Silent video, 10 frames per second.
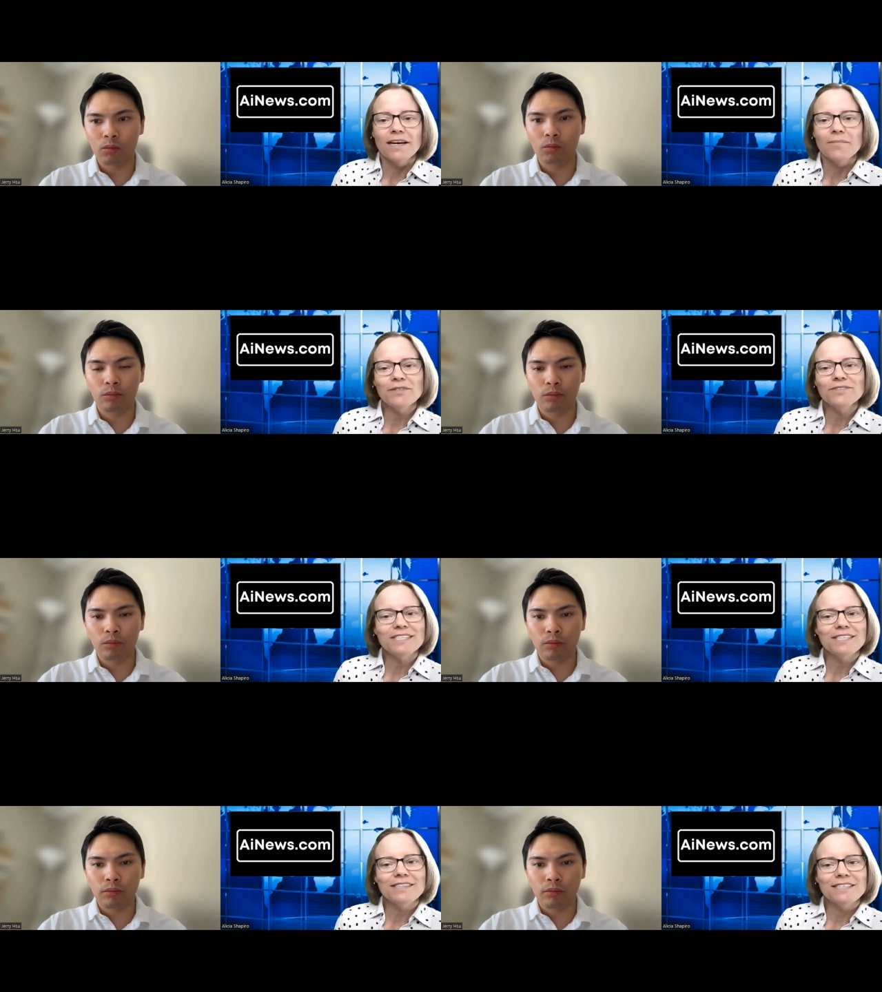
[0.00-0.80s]
Speaker 1: How do you
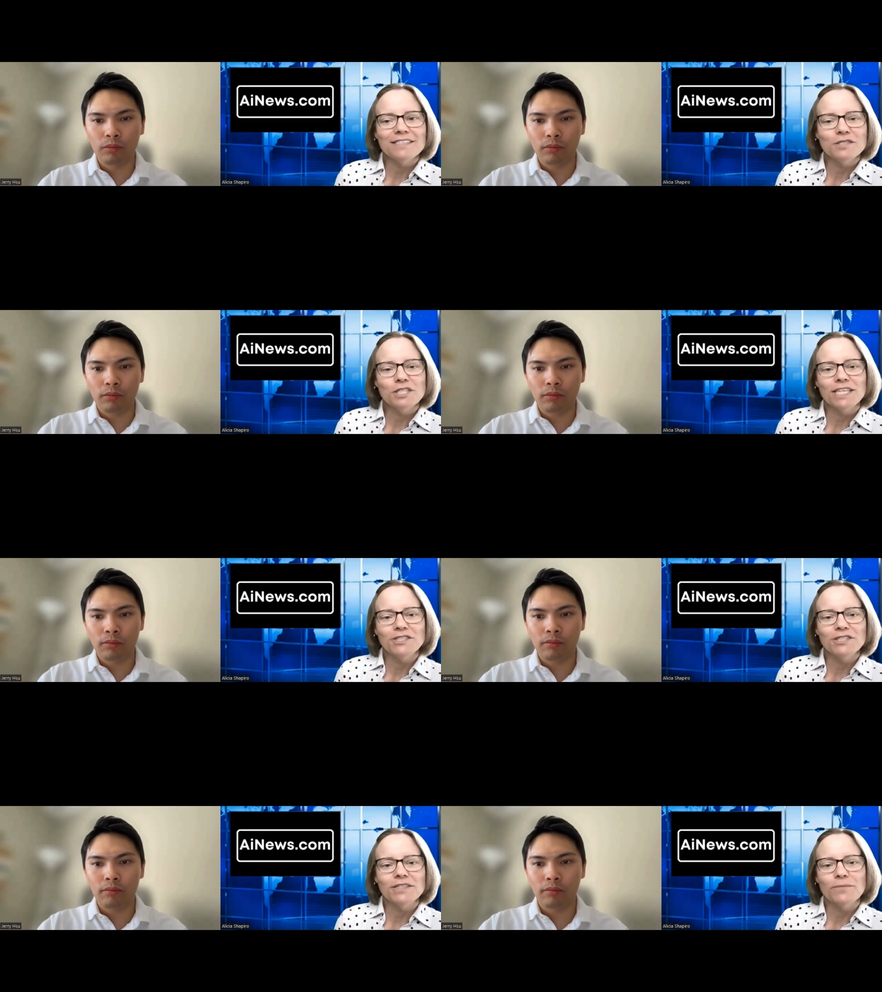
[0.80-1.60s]
see this
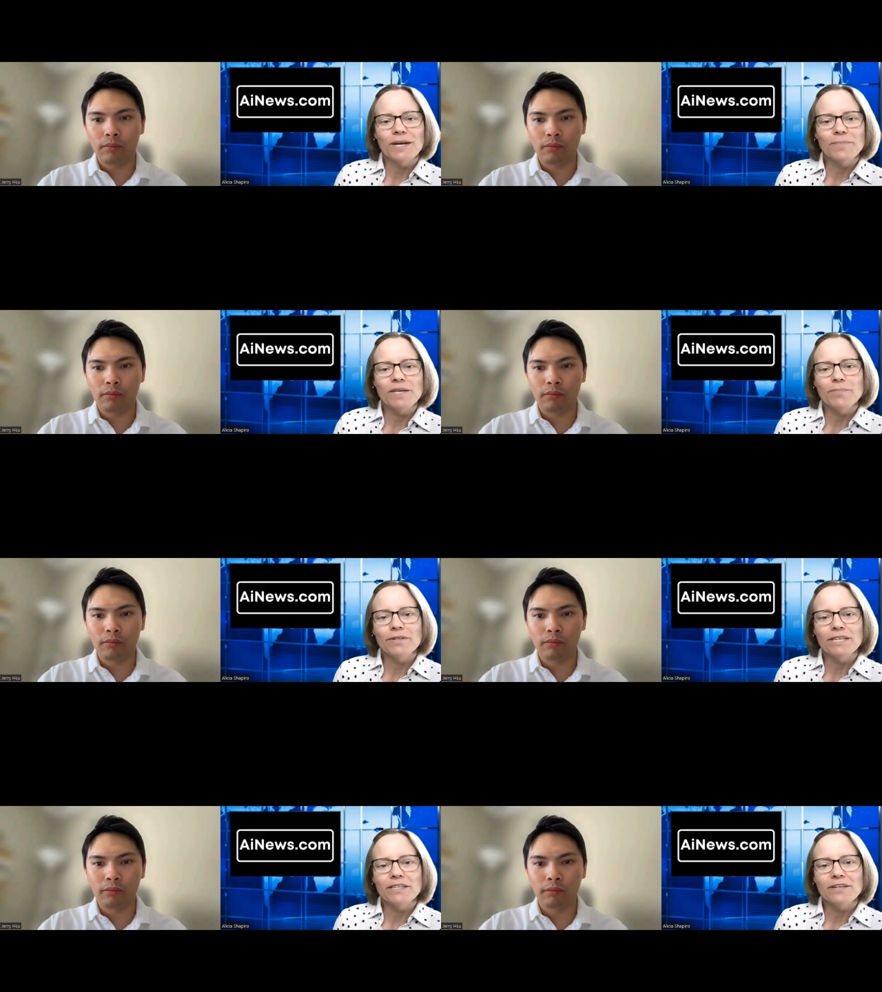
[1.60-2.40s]
changing the way
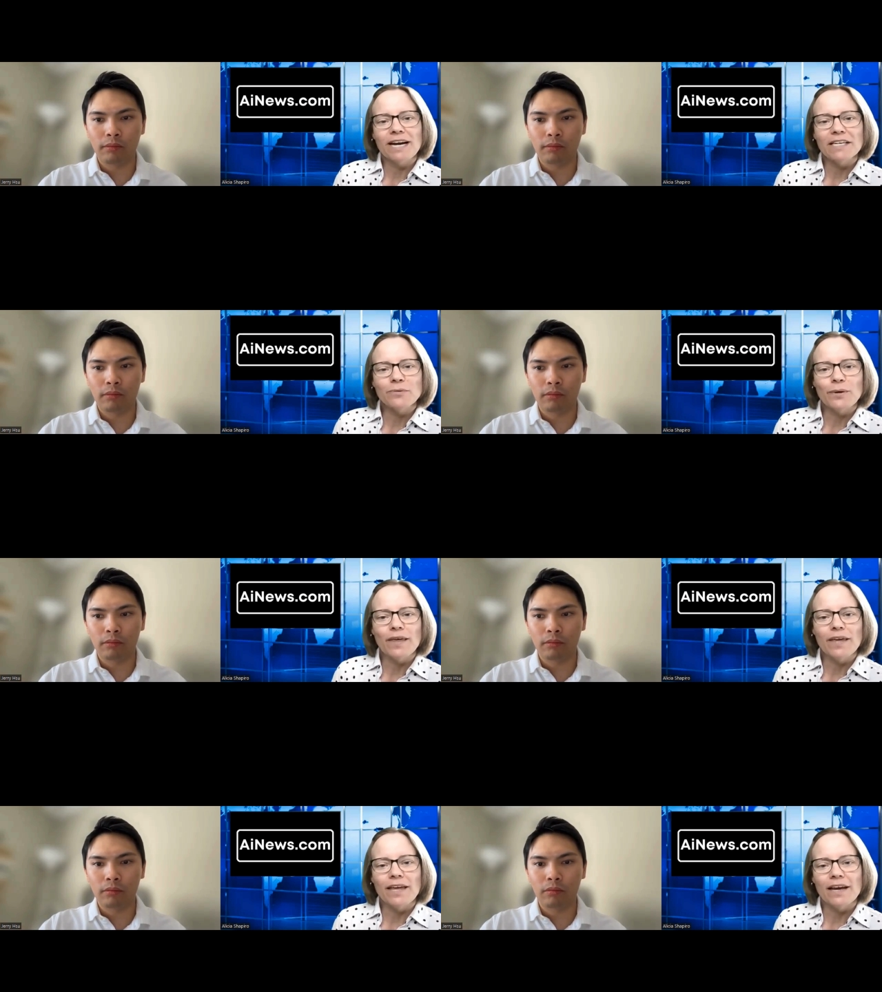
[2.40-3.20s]
people interact
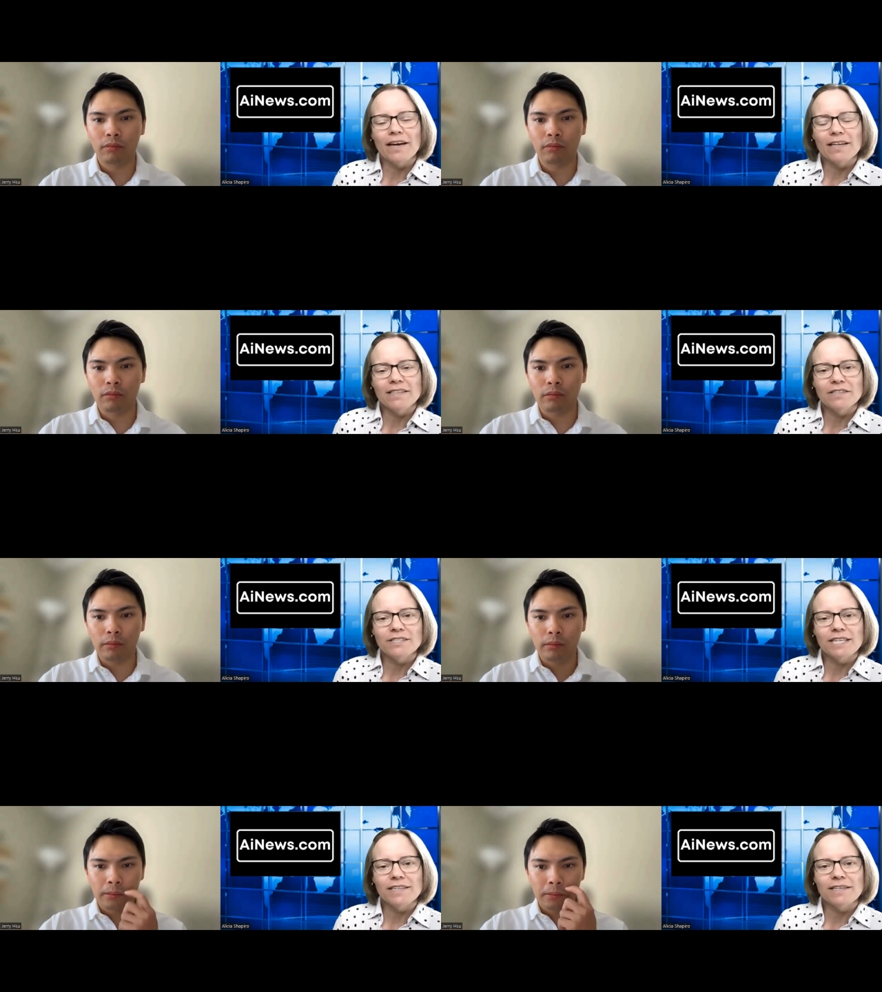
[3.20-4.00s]
with AI in
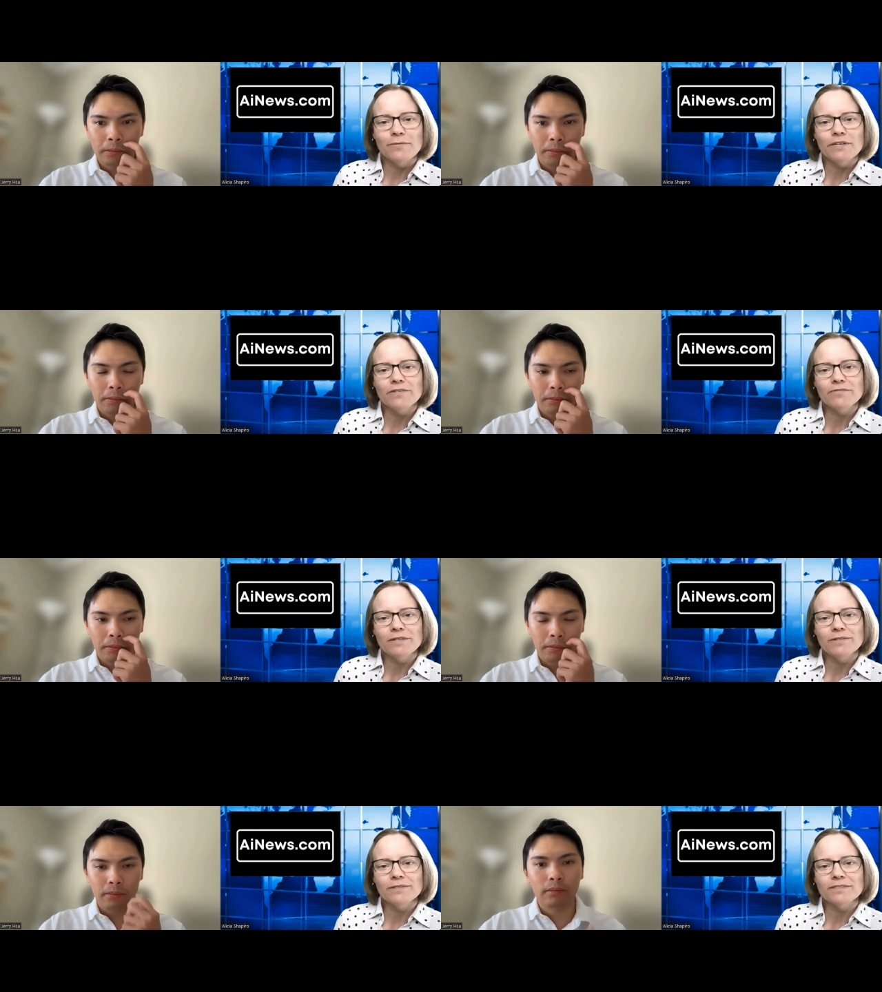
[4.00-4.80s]
their daily
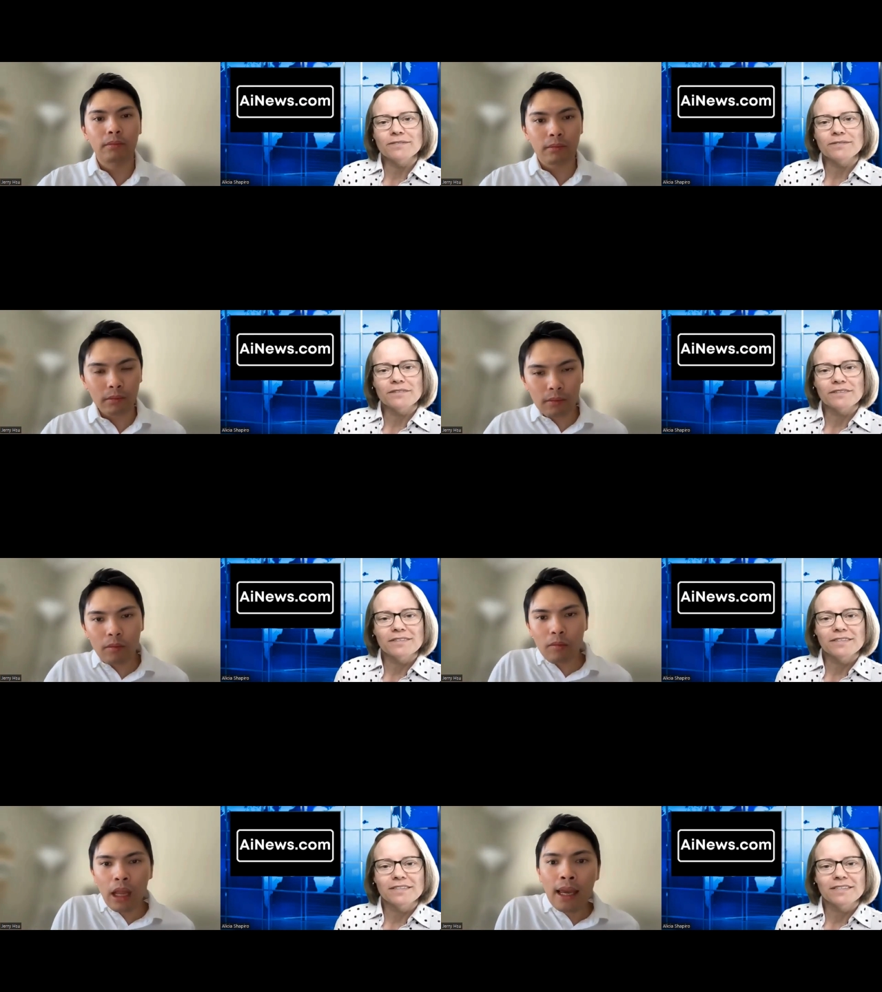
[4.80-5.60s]
workflows?
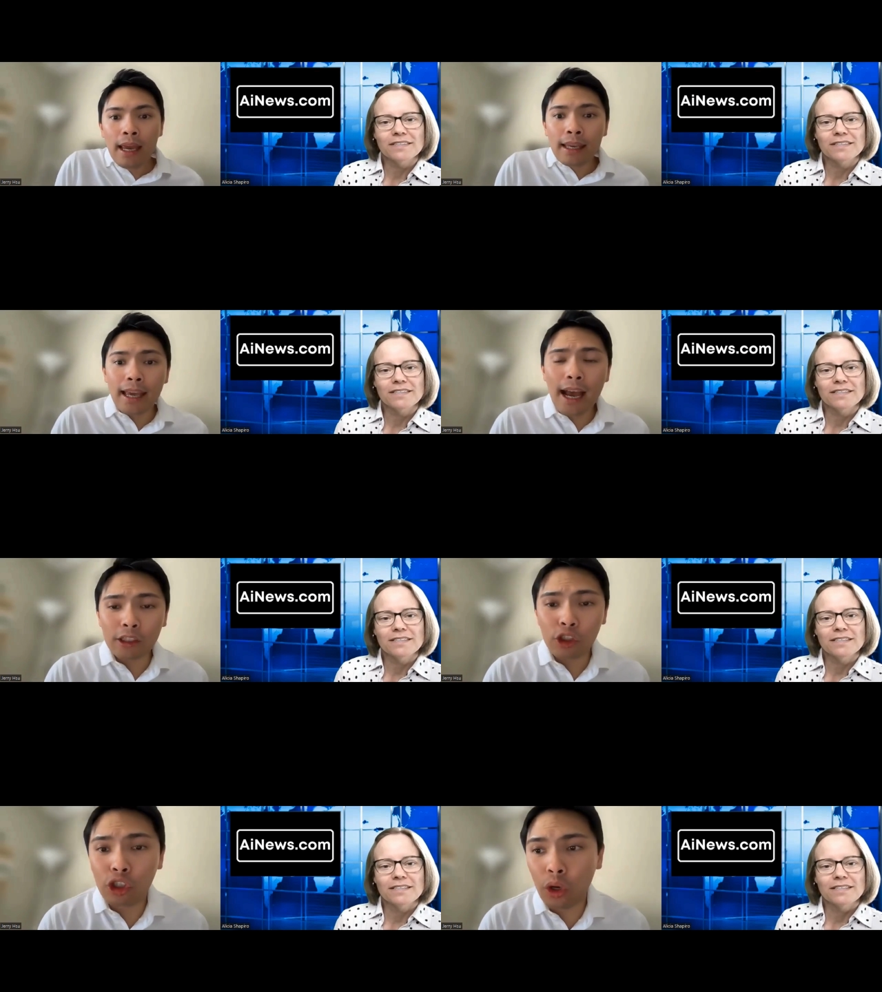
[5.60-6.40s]
Speaker 2: Yeah,
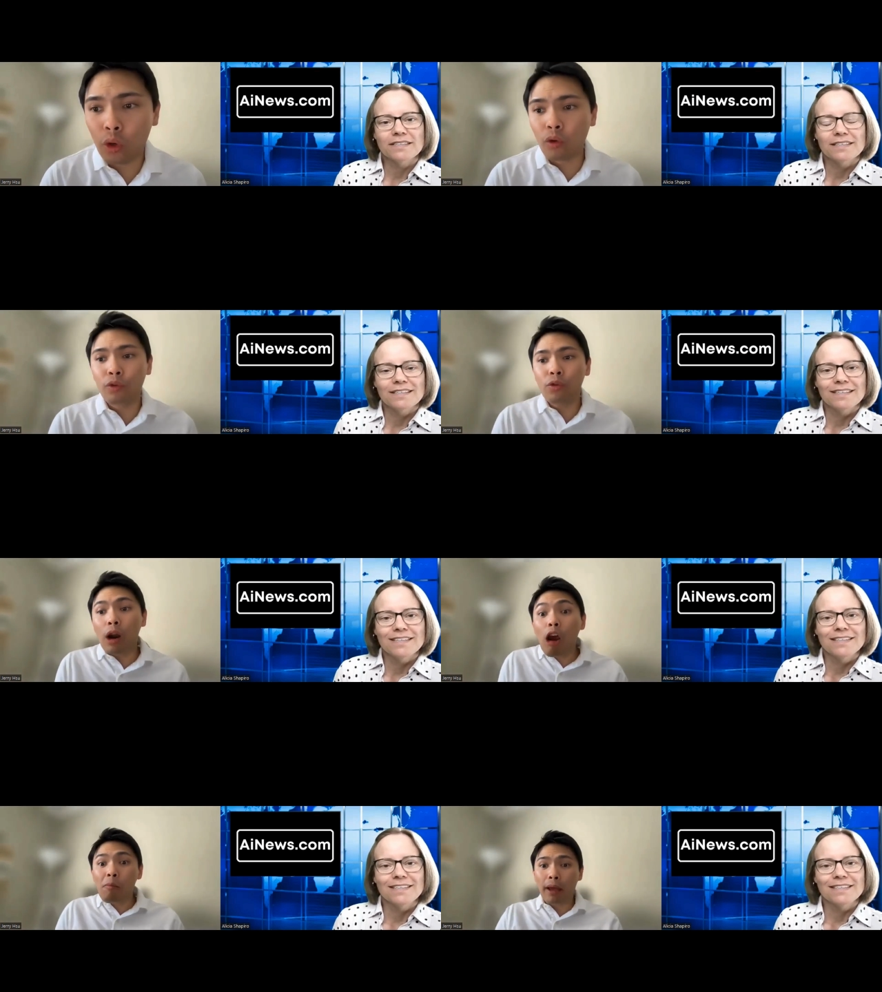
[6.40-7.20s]
so for our
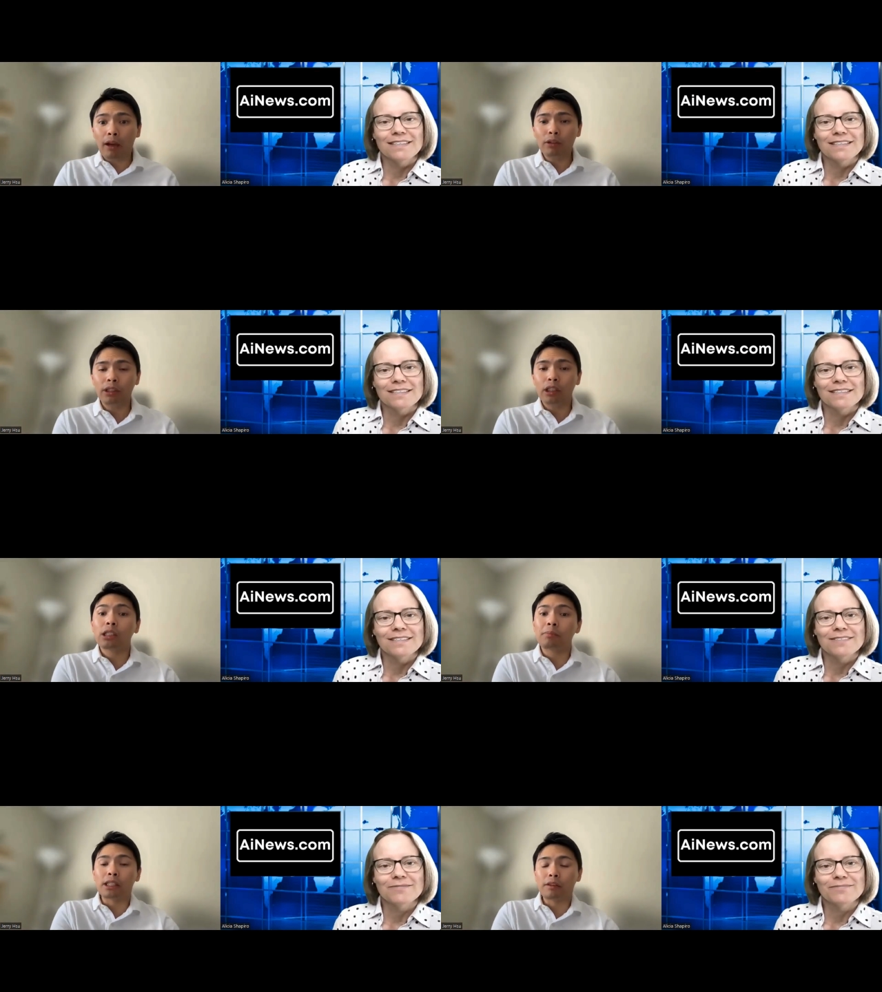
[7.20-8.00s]
mouse
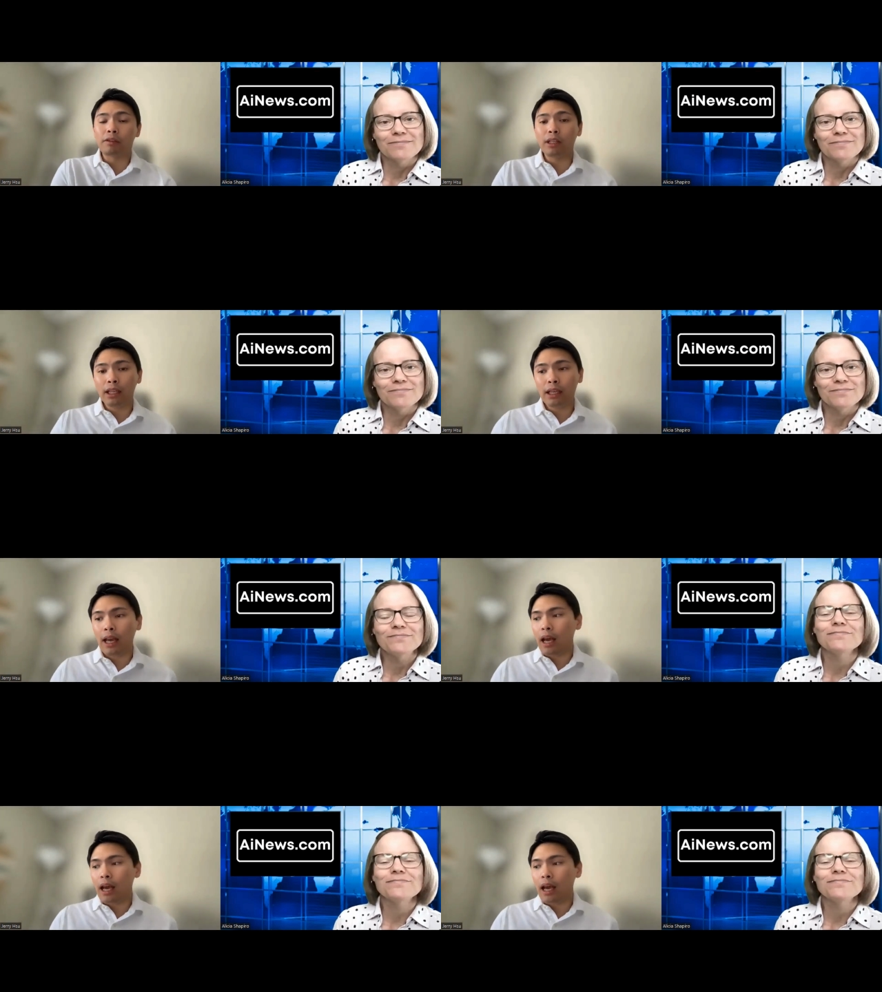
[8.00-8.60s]
specifically,